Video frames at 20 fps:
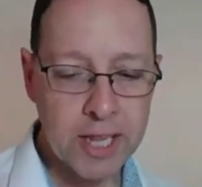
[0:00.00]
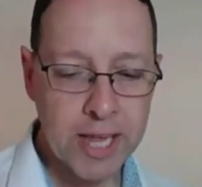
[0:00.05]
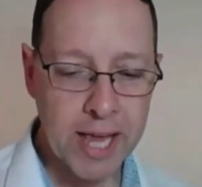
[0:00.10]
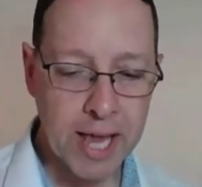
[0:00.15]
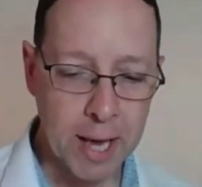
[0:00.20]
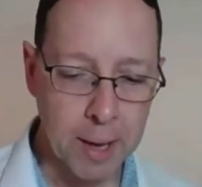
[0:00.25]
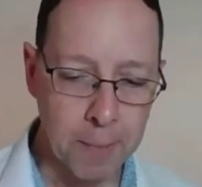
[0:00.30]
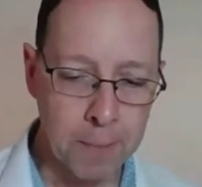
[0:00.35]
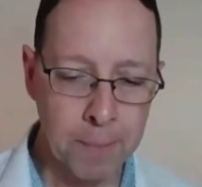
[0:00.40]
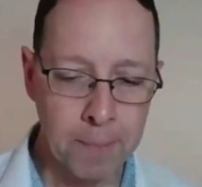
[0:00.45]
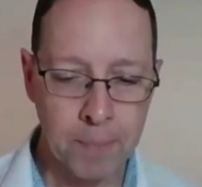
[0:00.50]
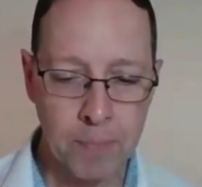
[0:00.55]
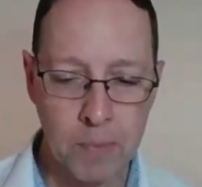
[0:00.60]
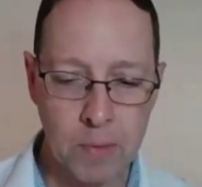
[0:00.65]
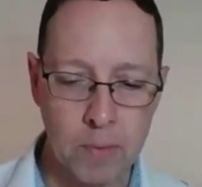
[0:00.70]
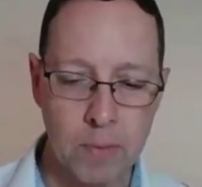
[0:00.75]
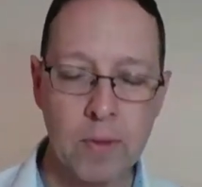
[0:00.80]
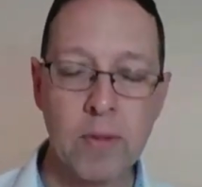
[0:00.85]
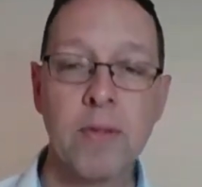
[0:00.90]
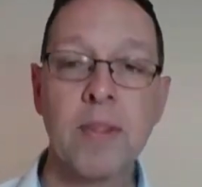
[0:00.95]
Kim,
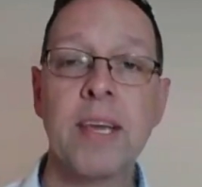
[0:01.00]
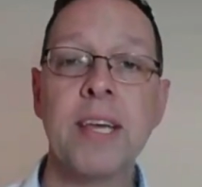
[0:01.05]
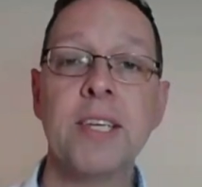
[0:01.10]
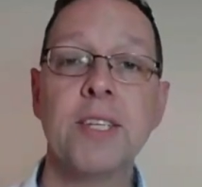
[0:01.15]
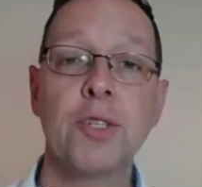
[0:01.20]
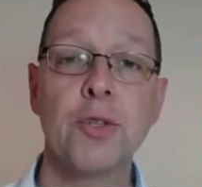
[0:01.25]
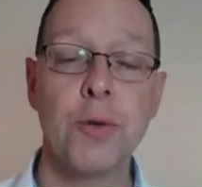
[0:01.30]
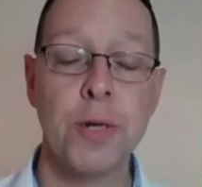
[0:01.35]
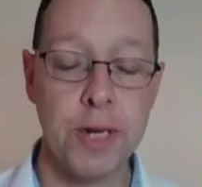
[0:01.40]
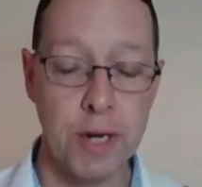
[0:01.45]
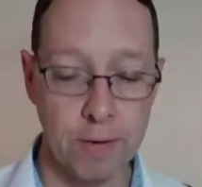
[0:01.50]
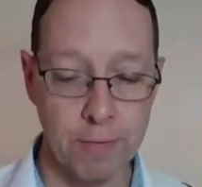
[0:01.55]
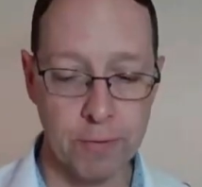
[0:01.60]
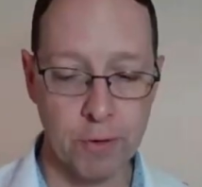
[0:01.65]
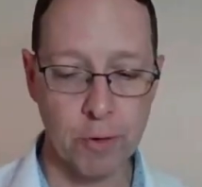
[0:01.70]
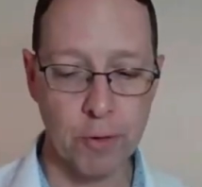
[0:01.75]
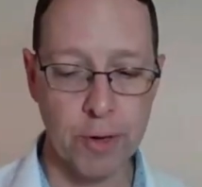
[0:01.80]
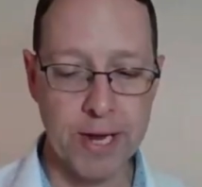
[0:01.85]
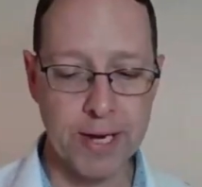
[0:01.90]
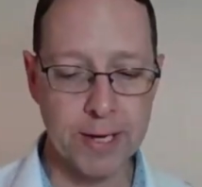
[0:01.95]
The History of
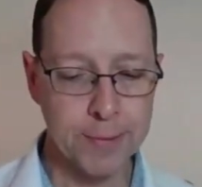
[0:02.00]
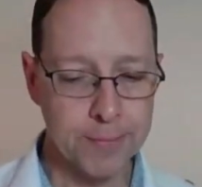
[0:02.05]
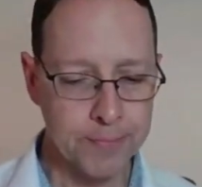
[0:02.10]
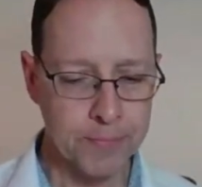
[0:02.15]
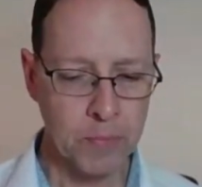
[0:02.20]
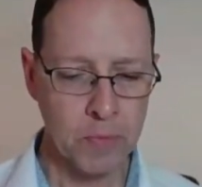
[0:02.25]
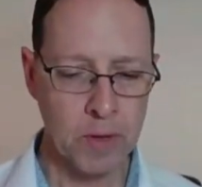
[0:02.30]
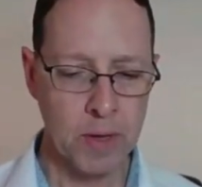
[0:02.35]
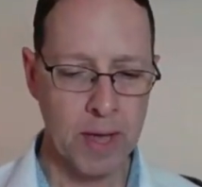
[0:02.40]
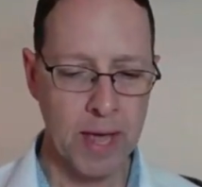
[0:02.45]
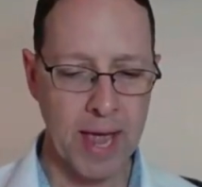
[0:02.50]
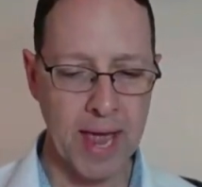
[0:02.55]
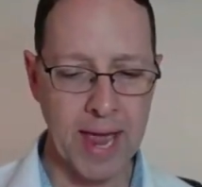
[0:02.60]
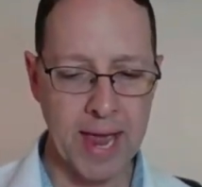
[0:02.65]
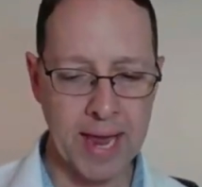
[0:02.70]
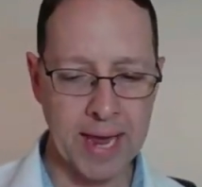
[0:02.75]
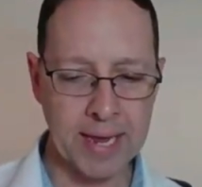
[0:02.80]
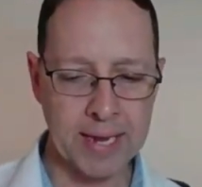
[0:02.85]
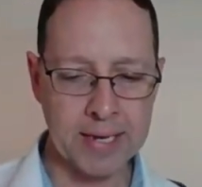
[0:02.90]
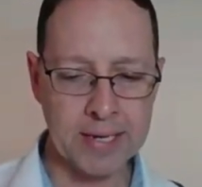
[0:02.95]
Korea,
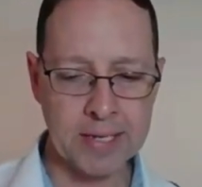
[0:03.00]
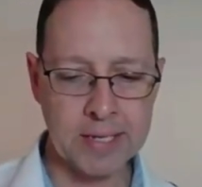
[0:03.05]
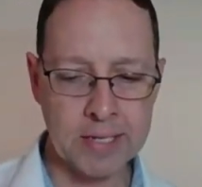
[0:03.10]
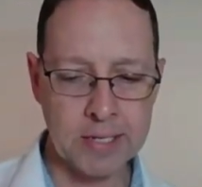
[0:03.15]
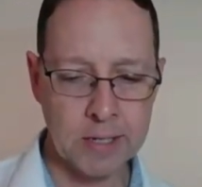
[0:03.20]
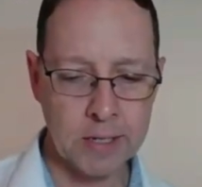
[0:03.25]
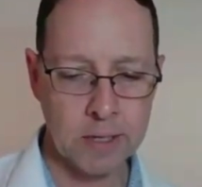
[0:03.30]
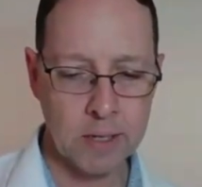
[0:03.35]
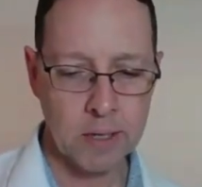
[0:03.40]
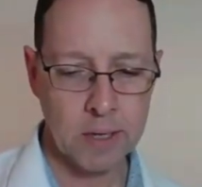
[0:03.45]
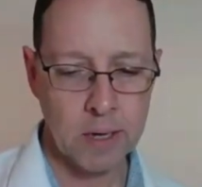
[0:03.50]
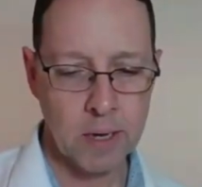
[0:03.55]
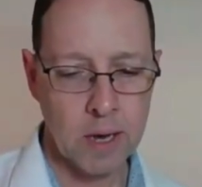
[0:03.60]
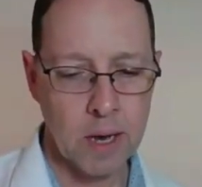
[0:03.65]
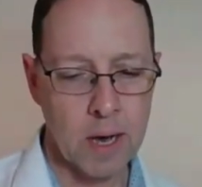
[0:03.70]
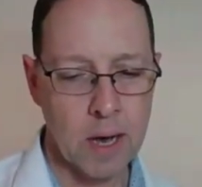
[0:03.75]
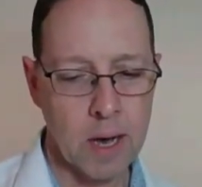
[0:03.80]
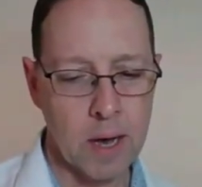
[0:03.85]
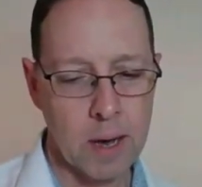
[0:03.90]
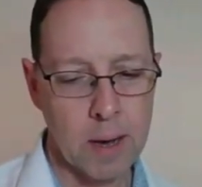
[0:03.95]
and
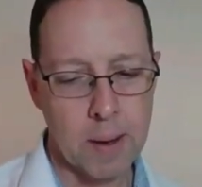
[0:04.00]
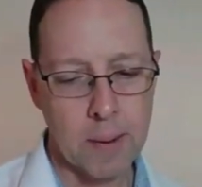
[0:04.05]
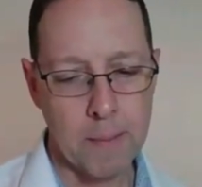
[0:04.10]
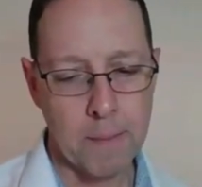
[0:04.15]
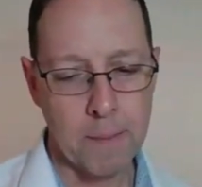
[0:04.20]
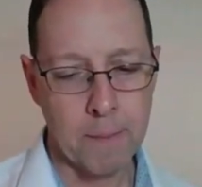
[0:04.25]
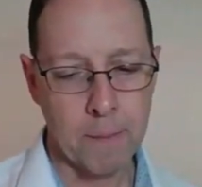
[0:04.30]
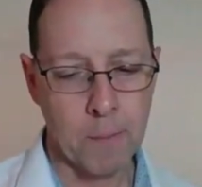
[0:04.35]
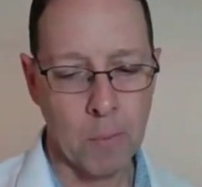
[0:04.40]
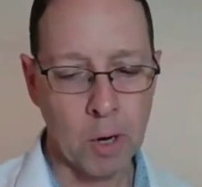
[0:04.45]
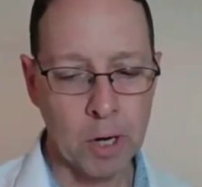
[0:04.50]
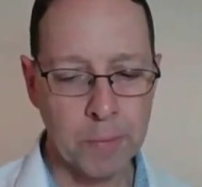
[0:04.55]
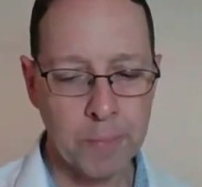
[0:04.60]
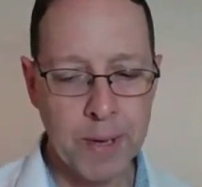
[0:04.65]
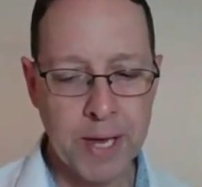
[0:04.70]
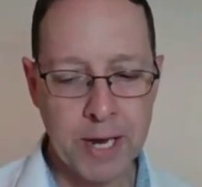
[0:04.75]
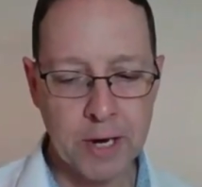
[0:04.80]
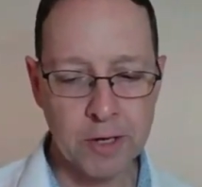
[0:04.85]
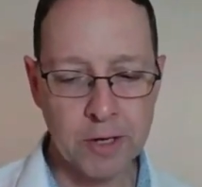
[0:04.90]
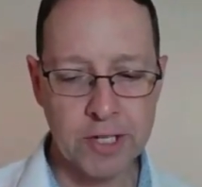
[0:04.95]
Mark
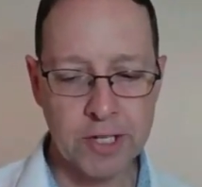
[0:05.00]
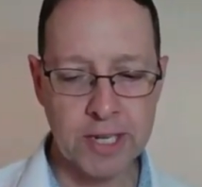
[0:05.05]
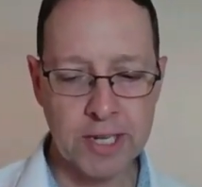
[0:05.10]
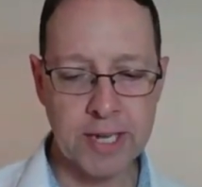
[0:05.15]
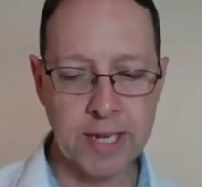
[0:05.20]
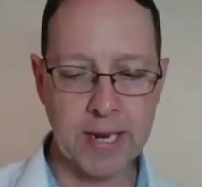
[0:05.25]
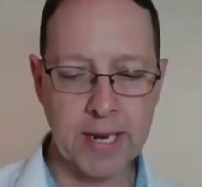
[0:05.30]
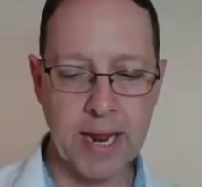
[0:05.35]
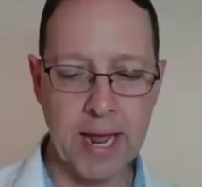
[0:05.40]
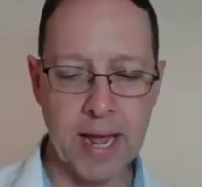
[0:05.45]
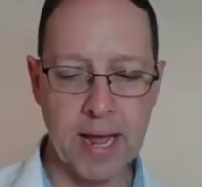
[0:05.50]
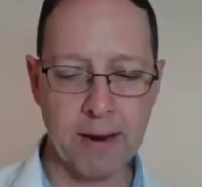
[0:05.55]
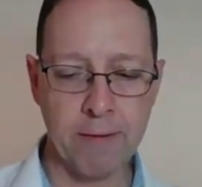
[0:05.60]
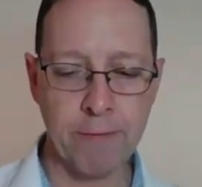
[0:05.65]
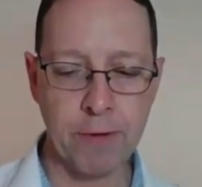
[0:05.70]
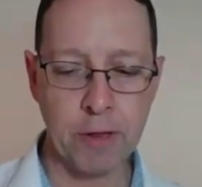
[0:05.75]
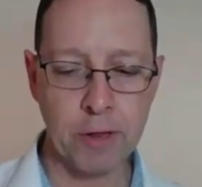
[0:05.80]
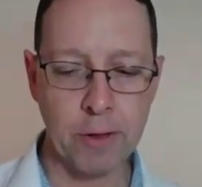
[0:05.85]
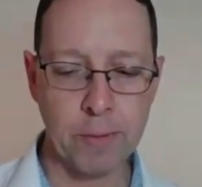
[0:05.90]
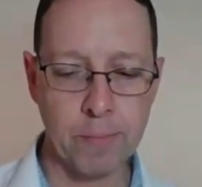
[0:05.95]
Peterson
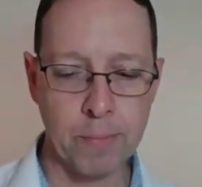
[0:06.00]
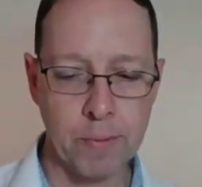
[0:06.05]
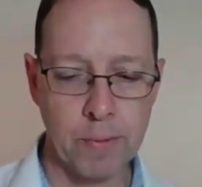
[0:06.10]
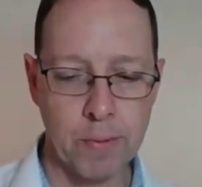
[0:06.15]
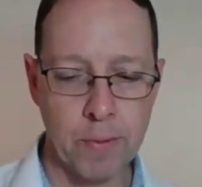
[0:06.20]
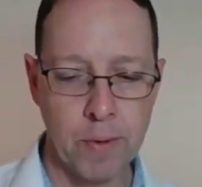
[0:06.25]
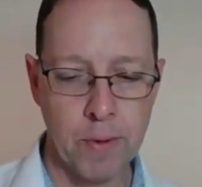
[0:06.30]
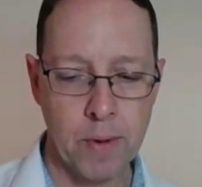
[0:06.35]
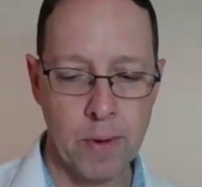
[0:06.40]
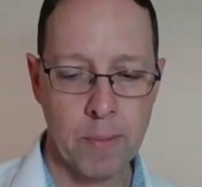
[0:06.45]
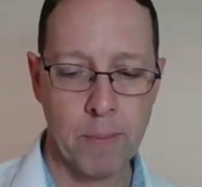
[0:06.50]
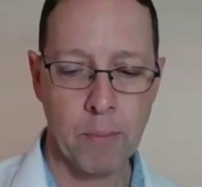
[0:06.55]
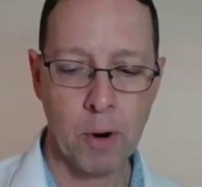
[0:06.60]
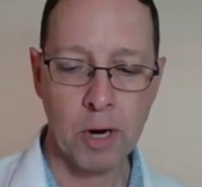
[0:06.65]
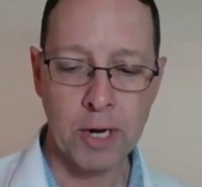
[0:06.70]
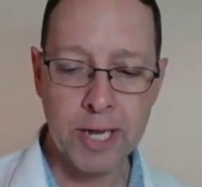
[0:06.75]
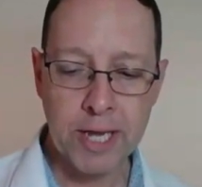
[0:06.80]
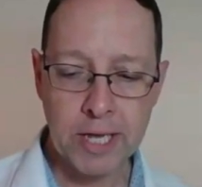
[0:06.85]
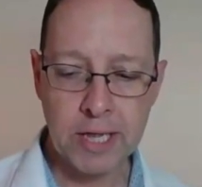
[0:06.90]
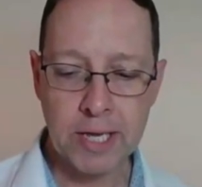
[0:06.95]
and Philip
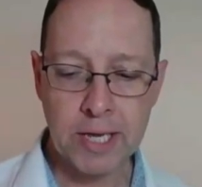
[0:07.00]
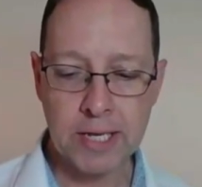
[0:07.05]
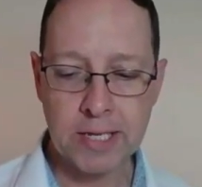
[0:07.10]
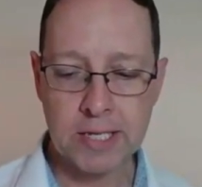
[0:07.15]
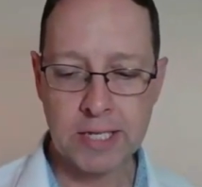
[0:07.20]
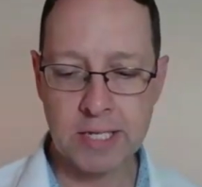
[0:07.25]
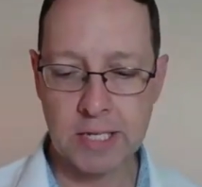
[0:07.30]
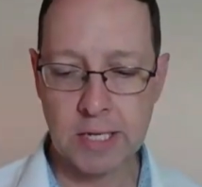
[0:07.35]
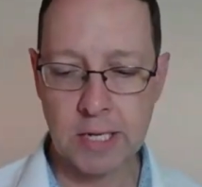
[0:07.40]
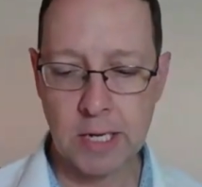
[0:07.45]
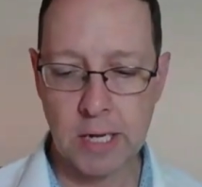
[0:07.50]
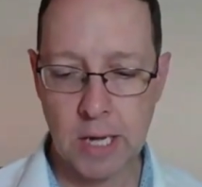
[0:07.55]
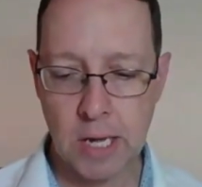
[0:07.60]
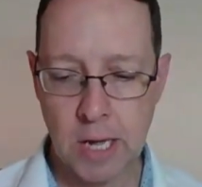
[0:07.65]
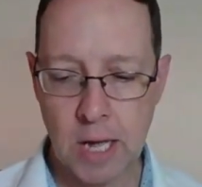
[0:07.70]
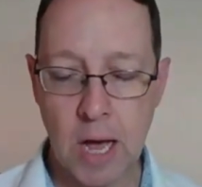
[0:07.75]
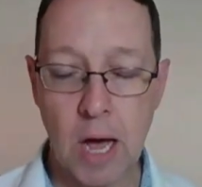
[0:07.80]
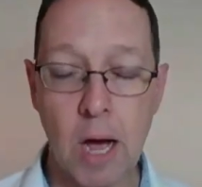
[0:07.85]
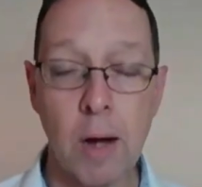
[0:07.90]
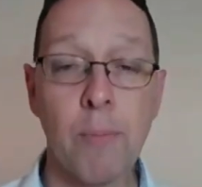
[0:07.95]
Margiles,
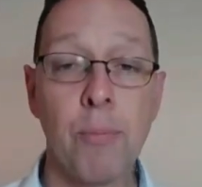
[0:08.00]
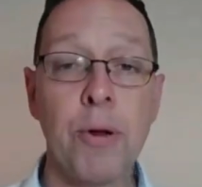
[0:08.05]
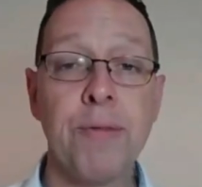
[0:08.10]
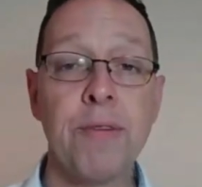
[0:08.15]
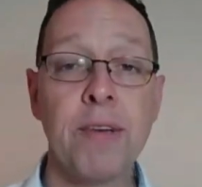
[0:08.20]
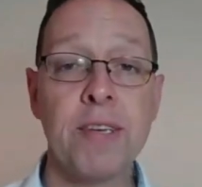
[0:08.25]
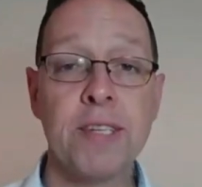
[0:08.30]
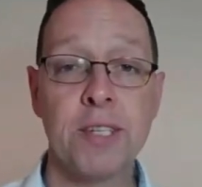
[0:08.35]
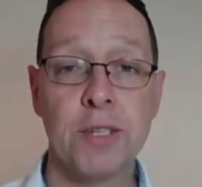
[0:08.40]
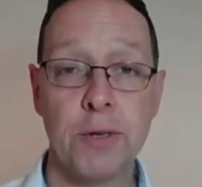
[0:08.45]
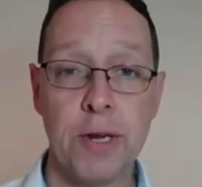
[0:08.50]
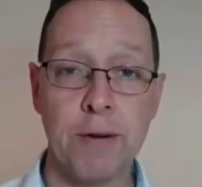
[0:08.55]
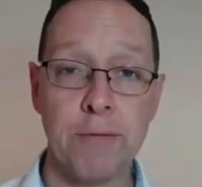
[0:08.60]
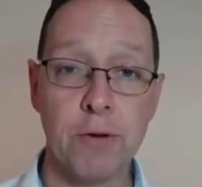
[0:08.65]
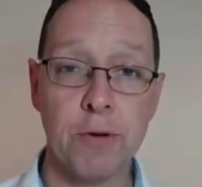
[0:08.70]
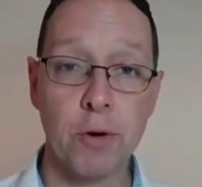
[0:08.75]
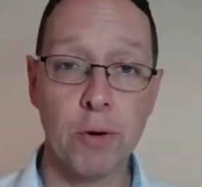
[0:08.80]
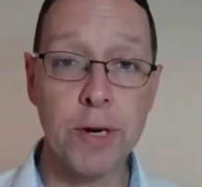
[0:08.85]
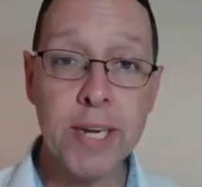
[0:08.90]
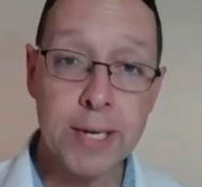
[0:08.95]
A Brief History
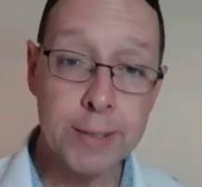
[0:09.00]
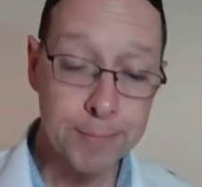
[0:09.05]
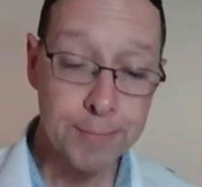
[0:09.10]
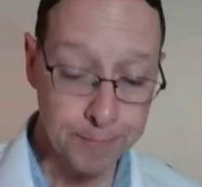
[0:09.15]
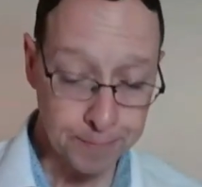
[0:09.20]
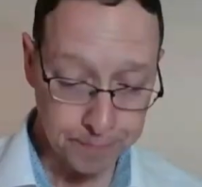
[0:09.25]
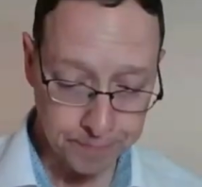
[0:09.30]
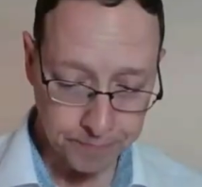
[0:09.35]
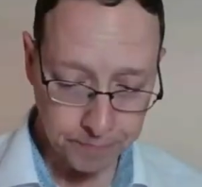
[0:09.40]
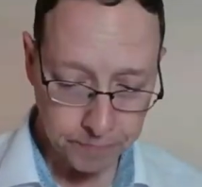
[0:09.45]
of Korea.